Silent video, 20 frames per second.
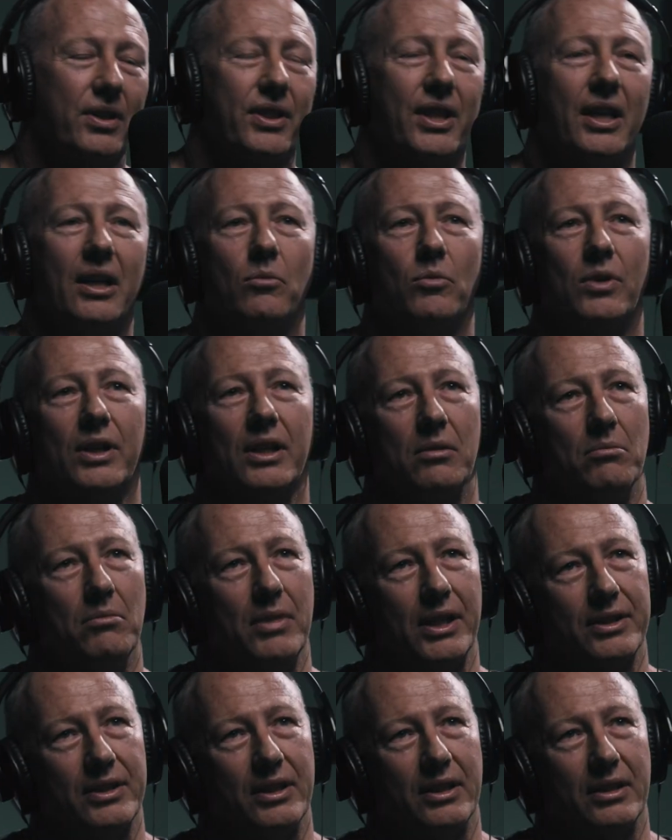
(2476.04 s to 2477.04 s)
But then we're
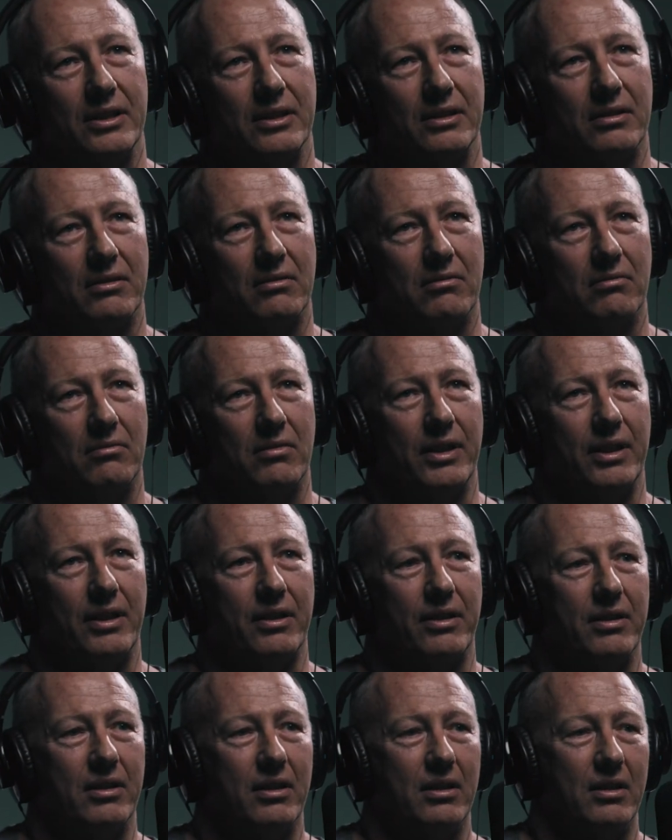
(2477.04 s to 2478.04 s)
mixing it
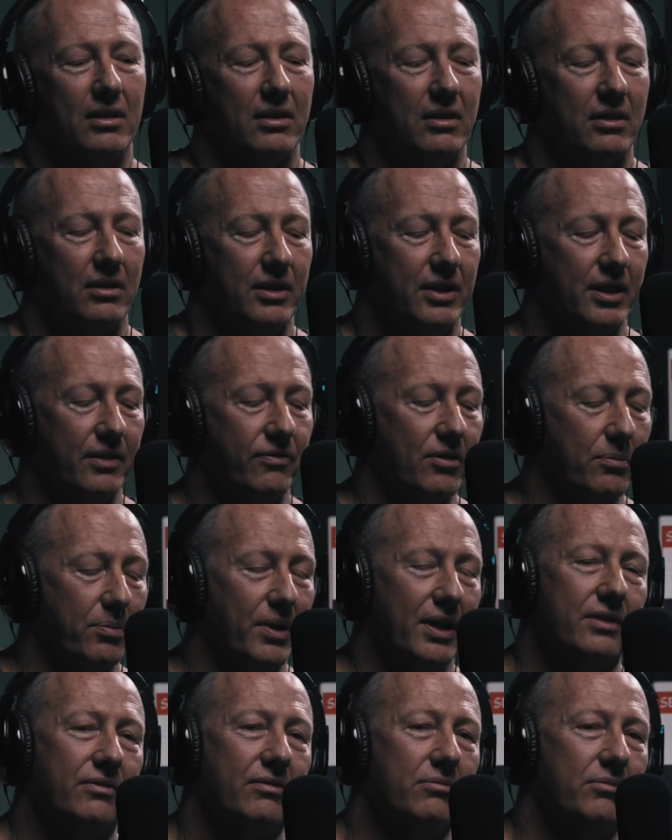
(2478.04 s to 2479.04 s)
with different
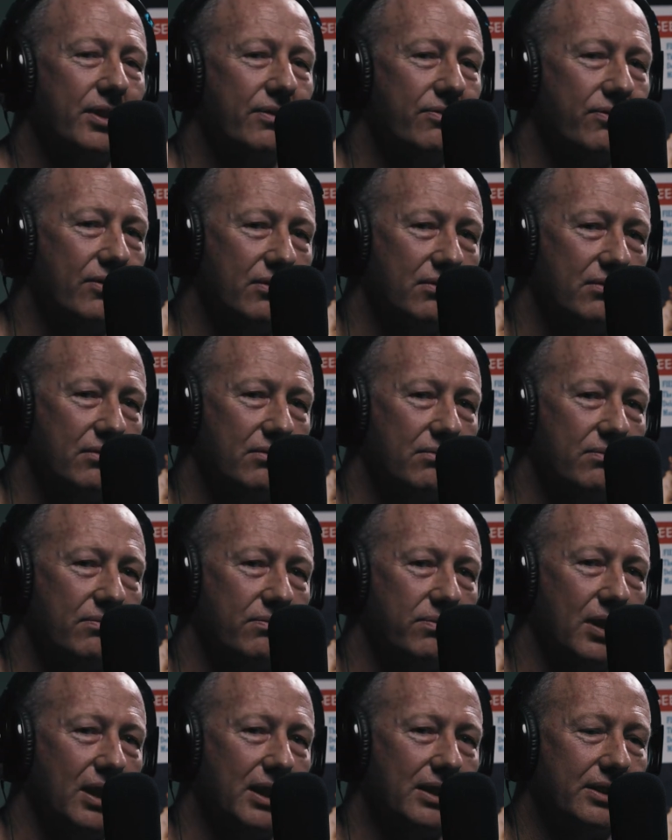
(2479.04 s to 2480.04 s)
bugs from different
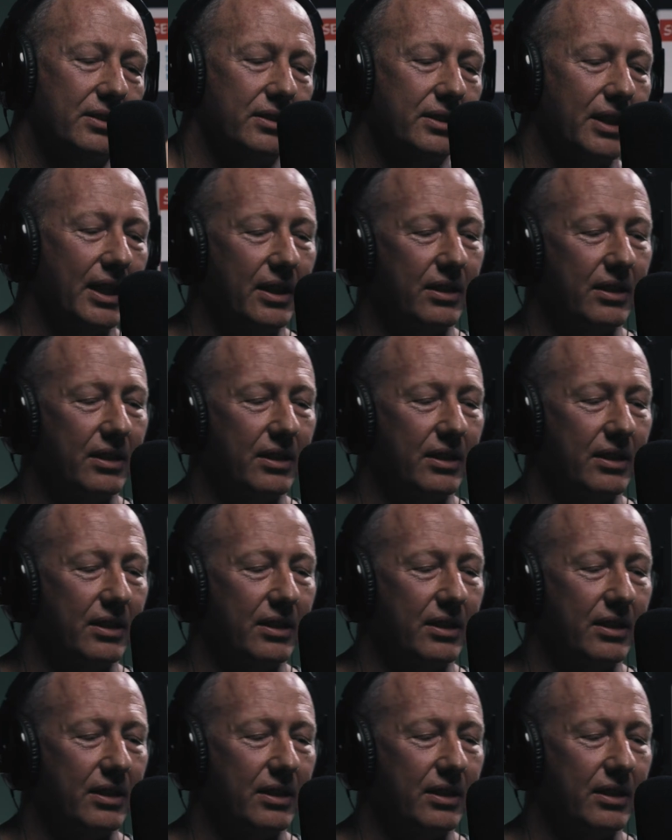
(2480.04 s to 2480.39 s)
places.